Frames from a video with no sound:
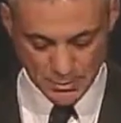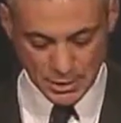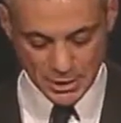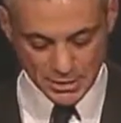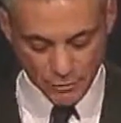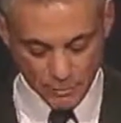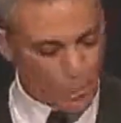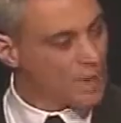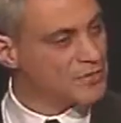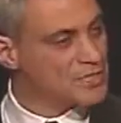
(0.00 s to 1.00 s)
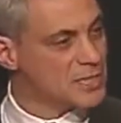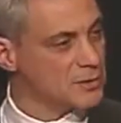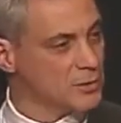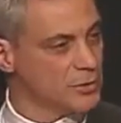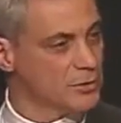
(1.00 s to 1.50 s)
Because of our private
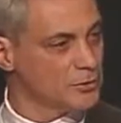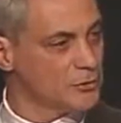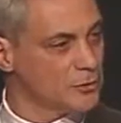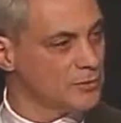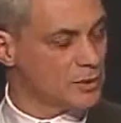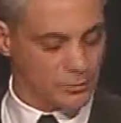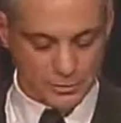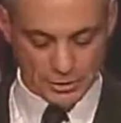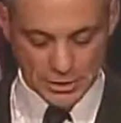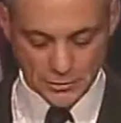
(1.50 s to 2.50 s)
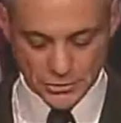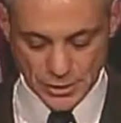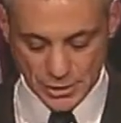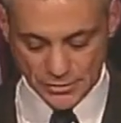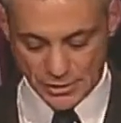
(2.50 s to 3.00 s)
sector industries that are the leaders
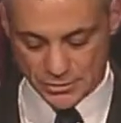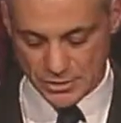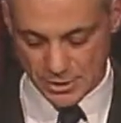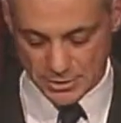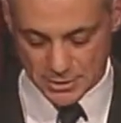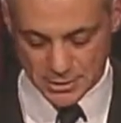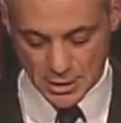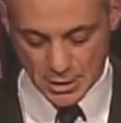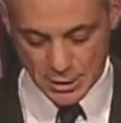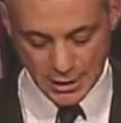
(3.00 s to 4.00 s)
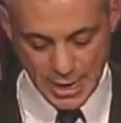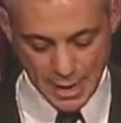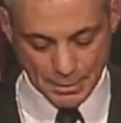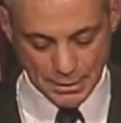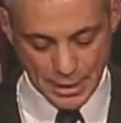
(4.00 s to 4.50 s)
in healthcare sciences, like
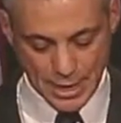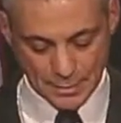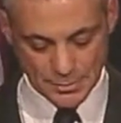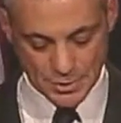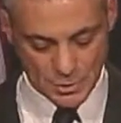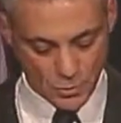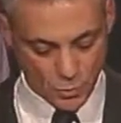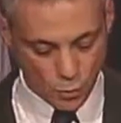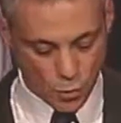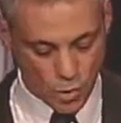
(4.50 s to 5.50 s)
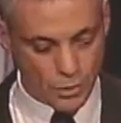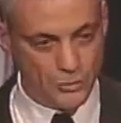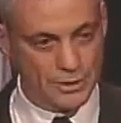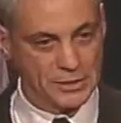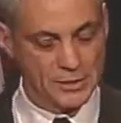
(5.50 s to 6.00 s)
Abbott Labs,
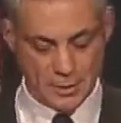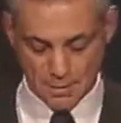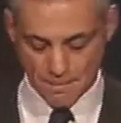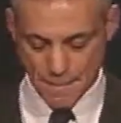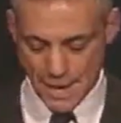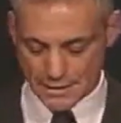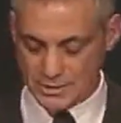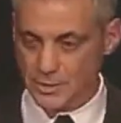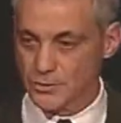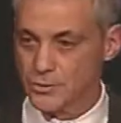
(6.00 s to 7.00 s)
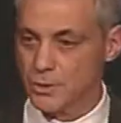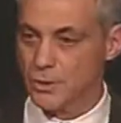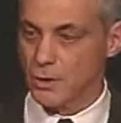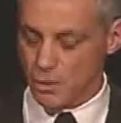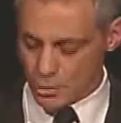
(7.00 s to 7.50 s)
Walgreens, Baxter's,
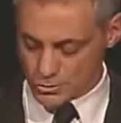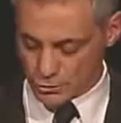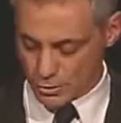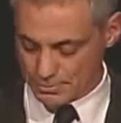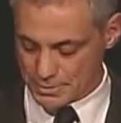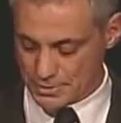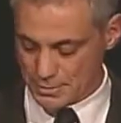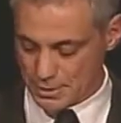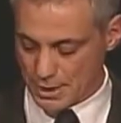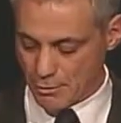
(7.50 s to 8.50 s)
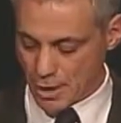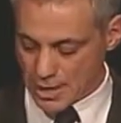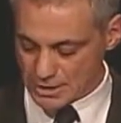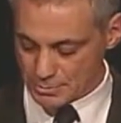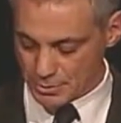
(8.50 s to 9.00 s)
Allscripts, and our
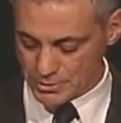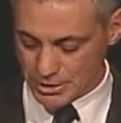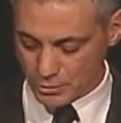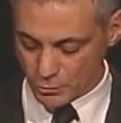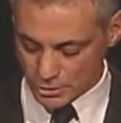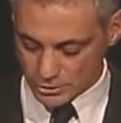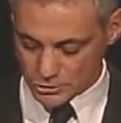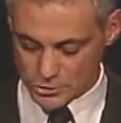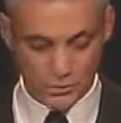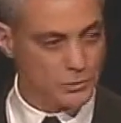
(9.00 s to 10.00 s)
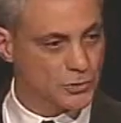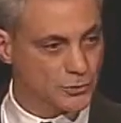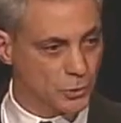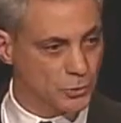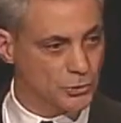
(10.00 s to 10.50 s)
hospitals like Rush,
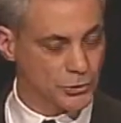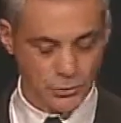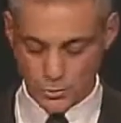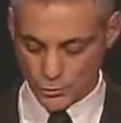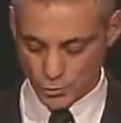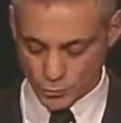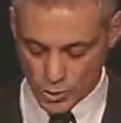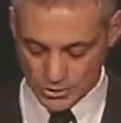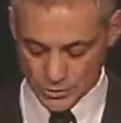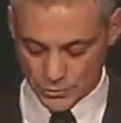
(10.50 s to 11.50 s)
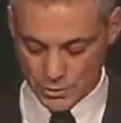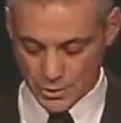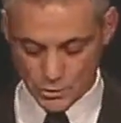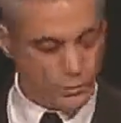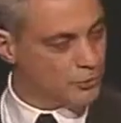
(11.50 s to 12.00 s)
Stroger, Northwestern,
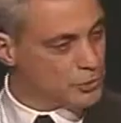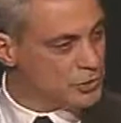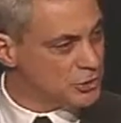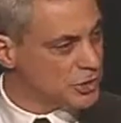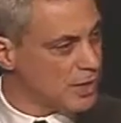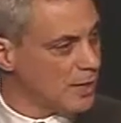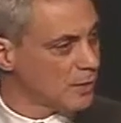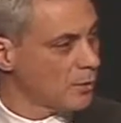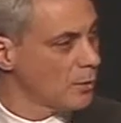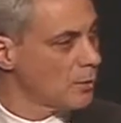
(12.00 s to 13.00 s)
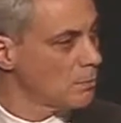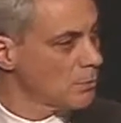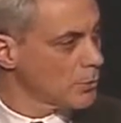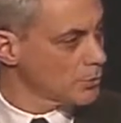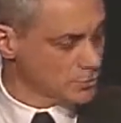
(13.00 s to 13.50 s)
University of Chicago,
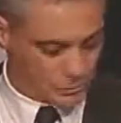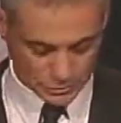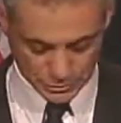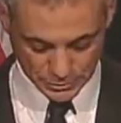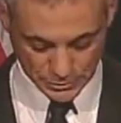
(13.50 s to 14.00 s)
Merge,